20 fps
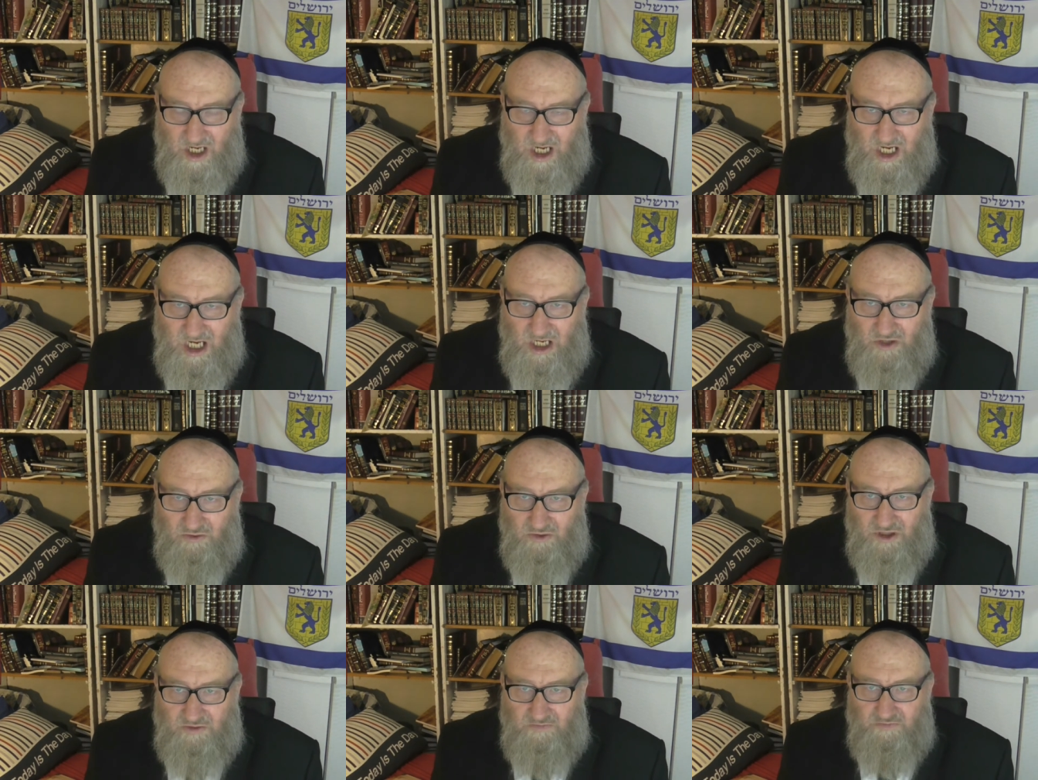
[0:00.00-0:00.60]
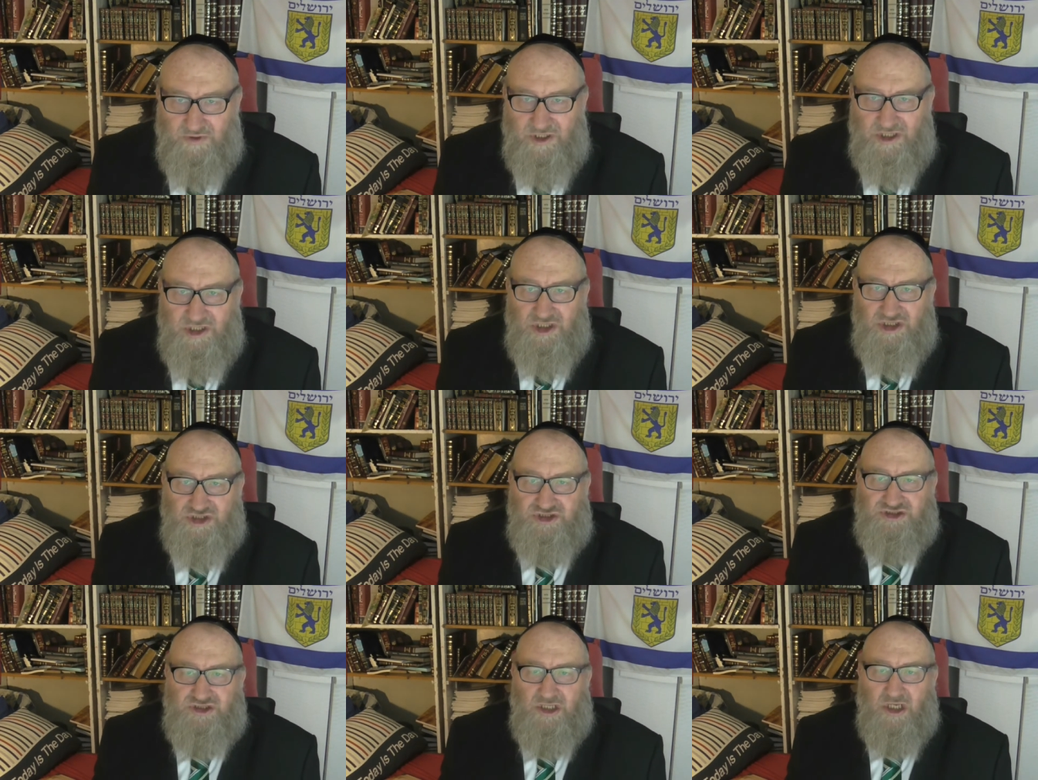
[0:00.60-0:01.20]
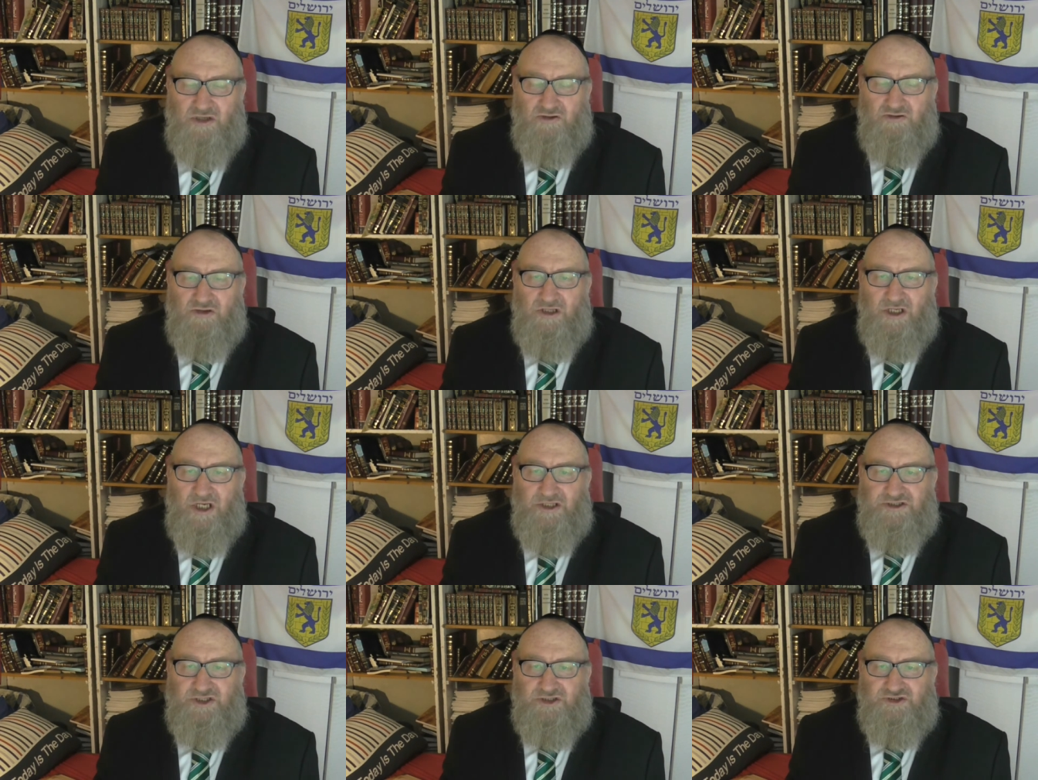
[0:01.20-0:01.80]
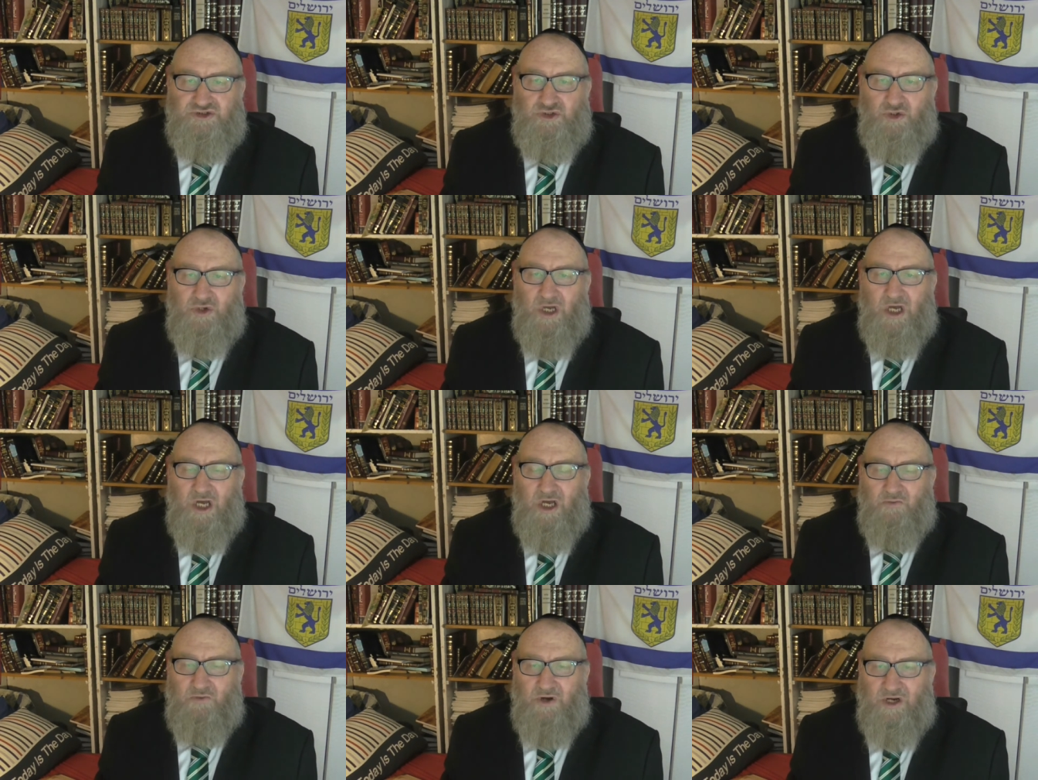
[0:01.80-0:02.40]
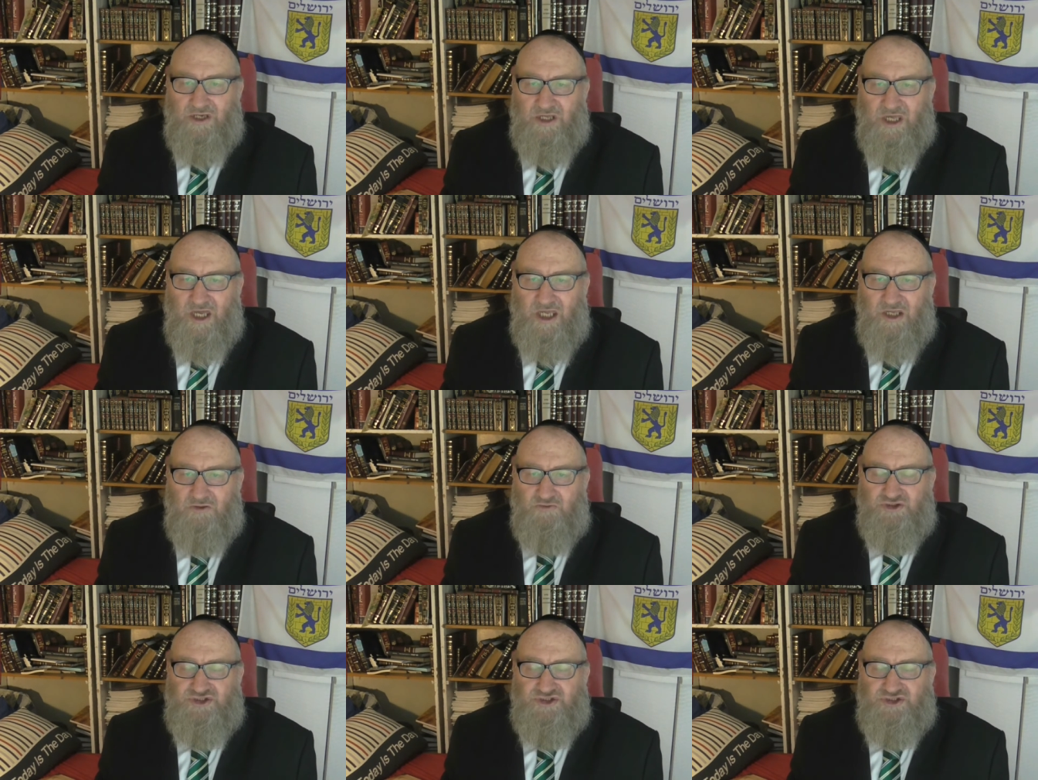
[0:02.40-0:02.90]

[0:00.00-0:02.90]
R1b is uh, related to R1a,